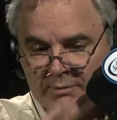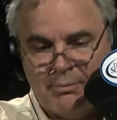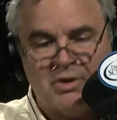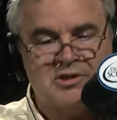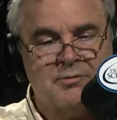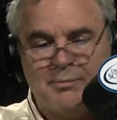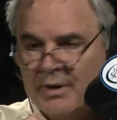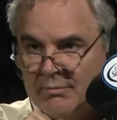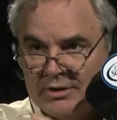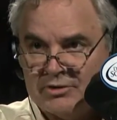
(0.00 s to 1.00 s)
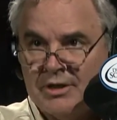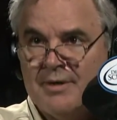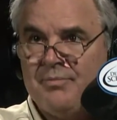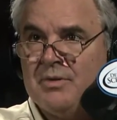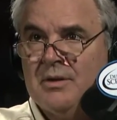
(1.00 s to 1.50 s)
the books that we publish,
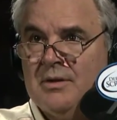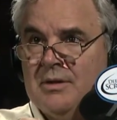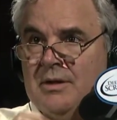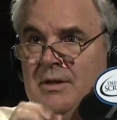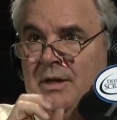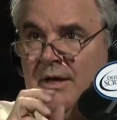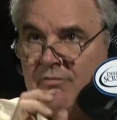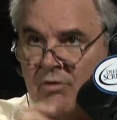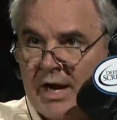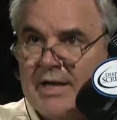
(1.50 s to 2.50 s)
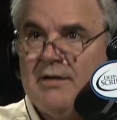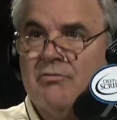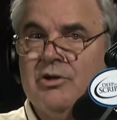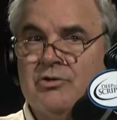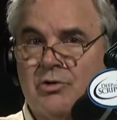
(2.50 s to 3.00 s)
a variety of
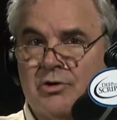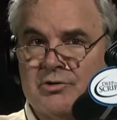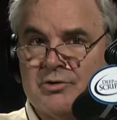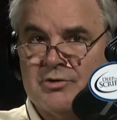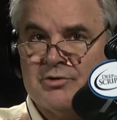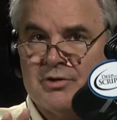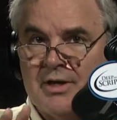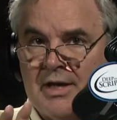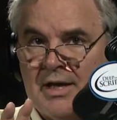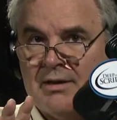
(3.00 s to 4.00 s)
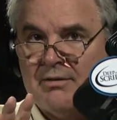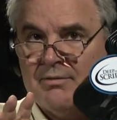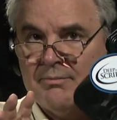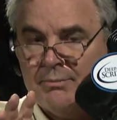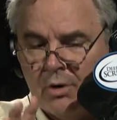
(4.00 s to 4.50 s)
resources, and
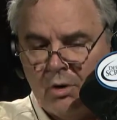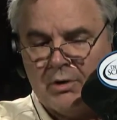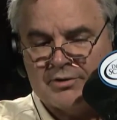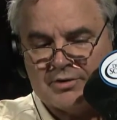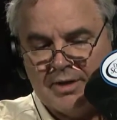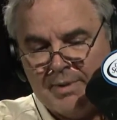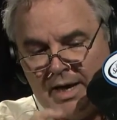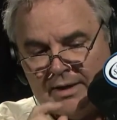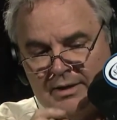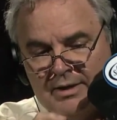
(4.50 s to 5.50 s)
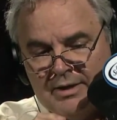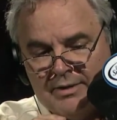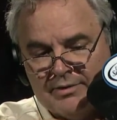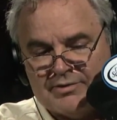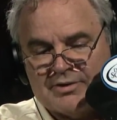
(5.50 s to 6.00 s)
Paul has come on
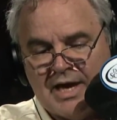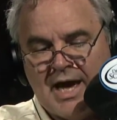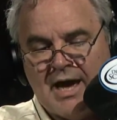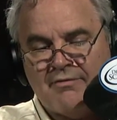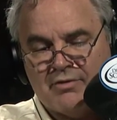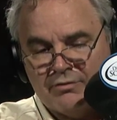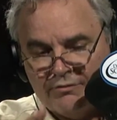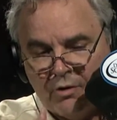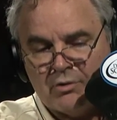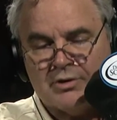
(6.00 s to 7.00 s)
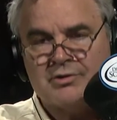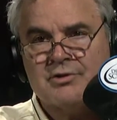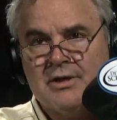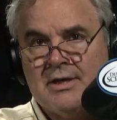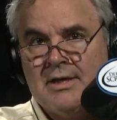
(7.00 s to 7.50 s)
the staff to
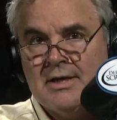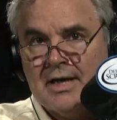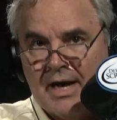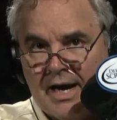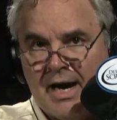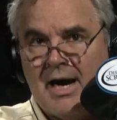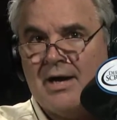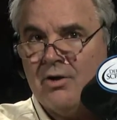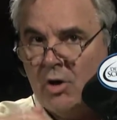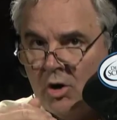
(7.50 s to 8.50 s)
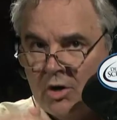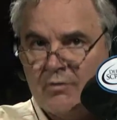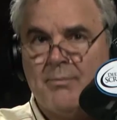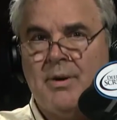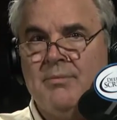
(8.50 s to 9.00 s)
focus on all of
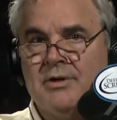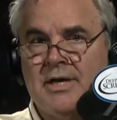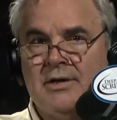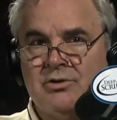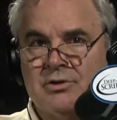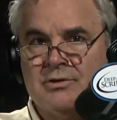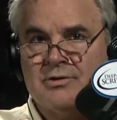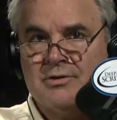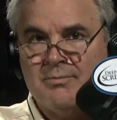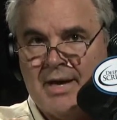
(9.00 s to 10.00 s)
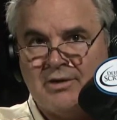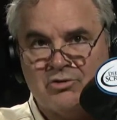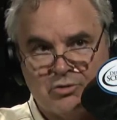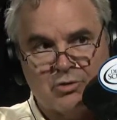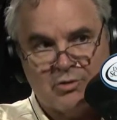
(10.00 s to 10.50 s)
our publications to make
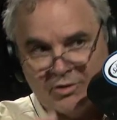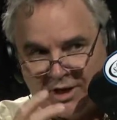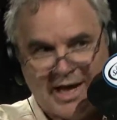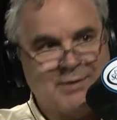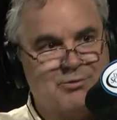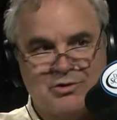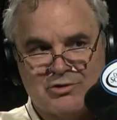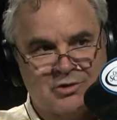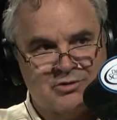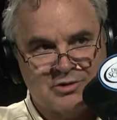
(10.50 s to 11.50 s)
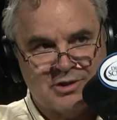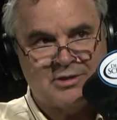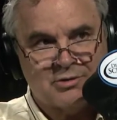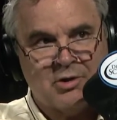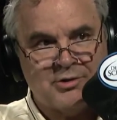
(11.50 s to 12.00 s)
sure they're in line with the church and that
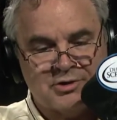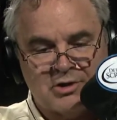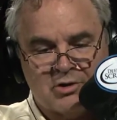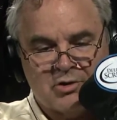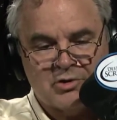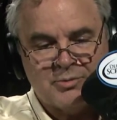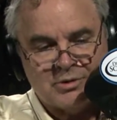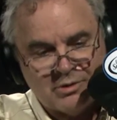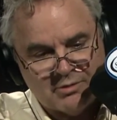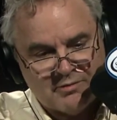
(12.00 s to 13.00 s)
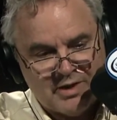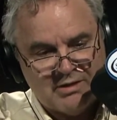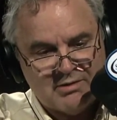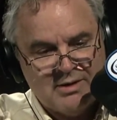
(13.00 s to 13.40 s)
they're always an encouragement to your faith.